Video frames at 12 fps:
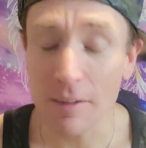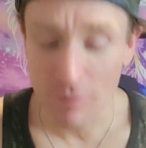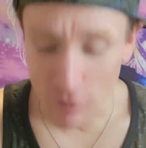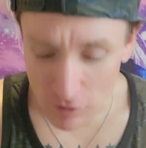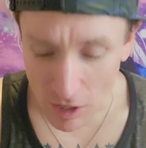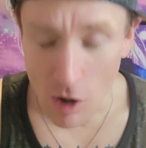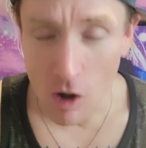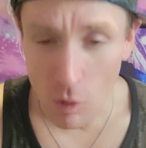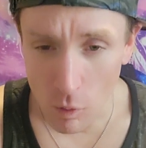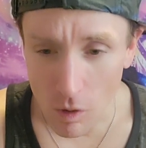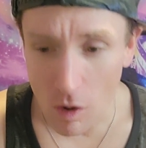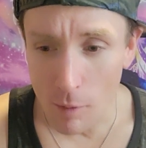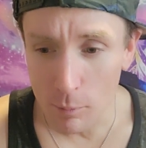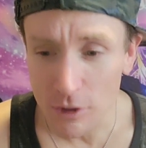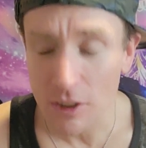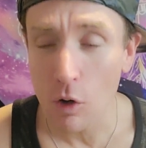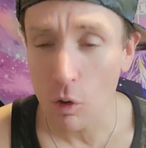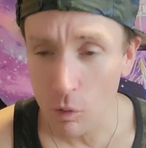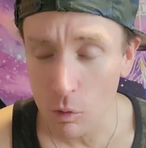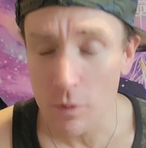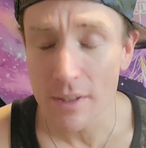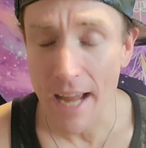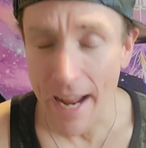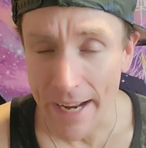for almost a whole
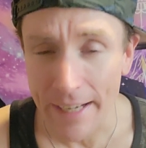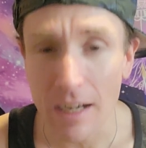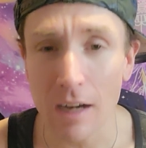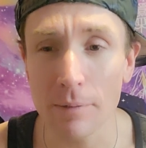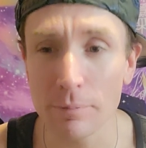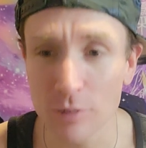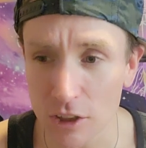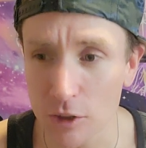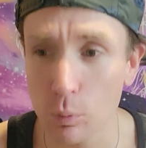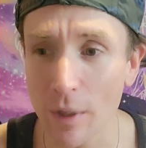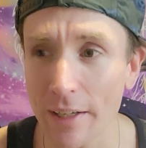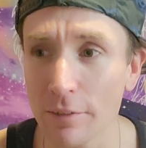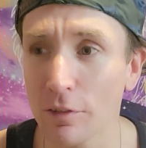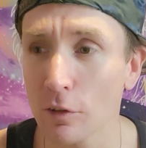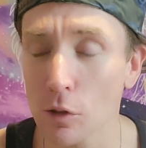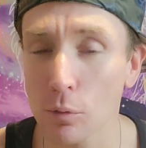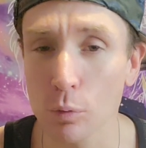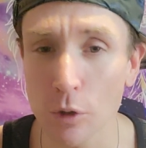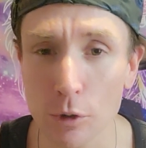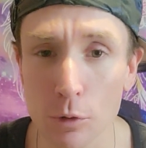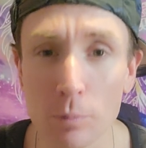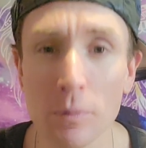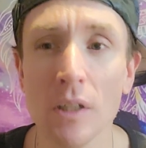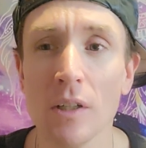day of just waiting for a
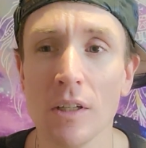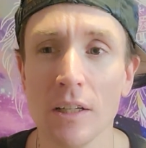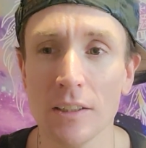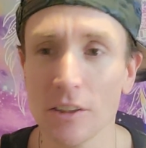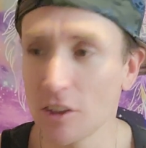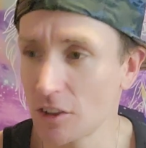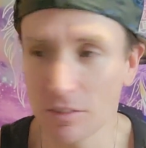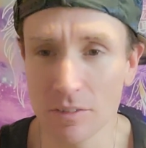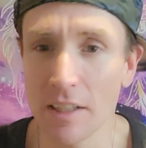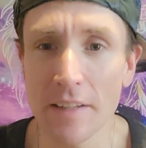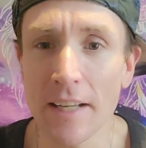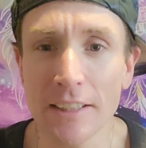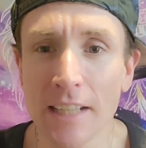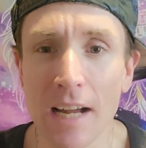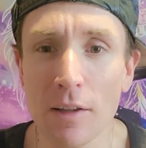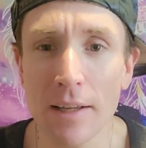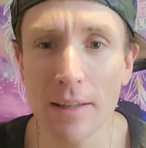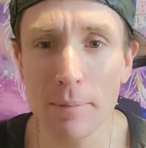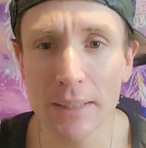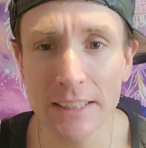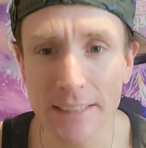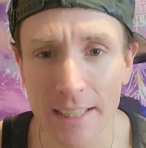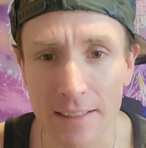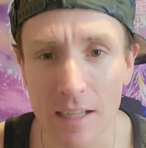room, and that's how they let me
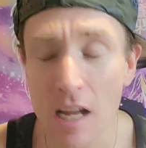sit.